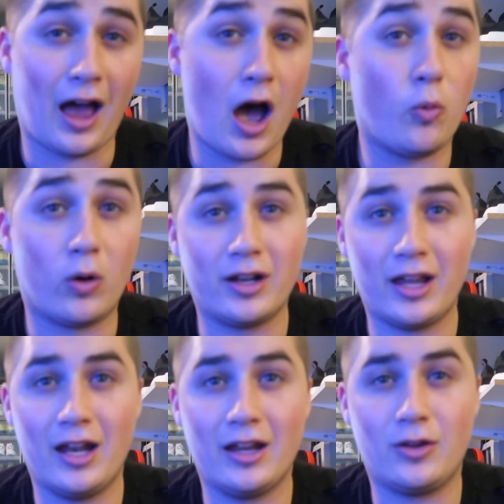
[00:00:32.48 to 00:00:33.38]
wanted to
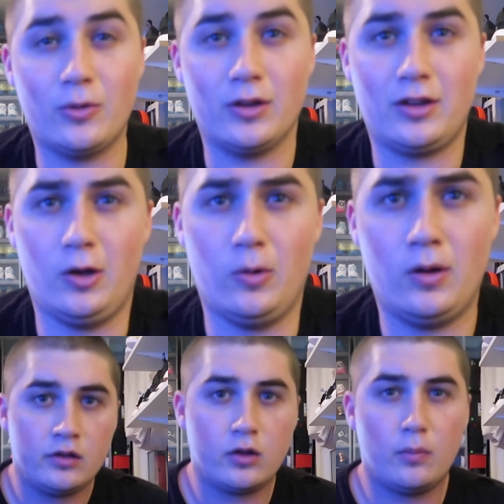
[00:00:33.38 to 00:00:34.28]
get into it too.
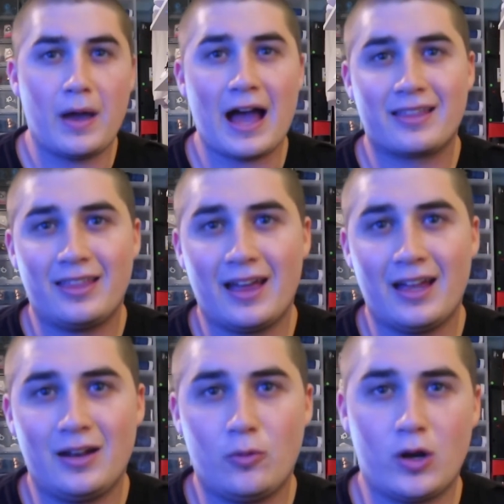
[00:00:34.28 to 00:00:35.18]
So back
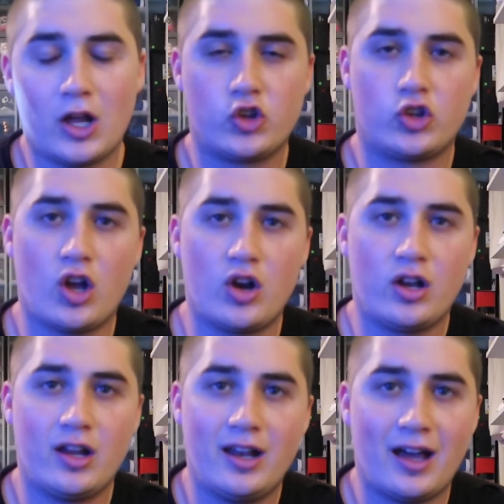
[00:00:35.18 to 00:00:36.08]
then, when I
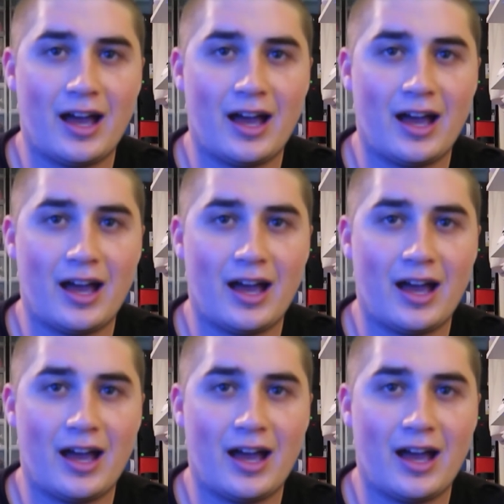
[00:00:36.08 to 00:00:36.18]
started,